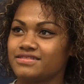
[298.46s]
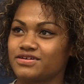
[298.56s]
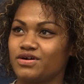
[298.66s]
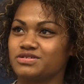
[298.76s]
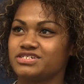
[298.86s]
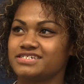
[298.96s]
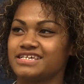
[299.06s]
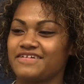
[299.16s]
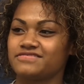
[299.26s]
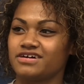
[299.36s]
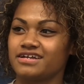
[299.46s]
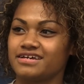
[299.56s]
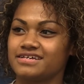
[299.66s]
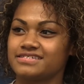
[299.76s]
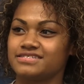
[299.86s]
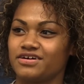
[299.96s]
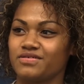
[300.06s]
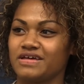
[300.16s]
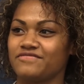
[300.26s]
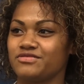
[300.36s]
coaches have taught us, not
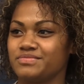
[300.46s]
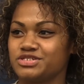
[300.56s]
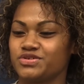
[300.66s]
only have we been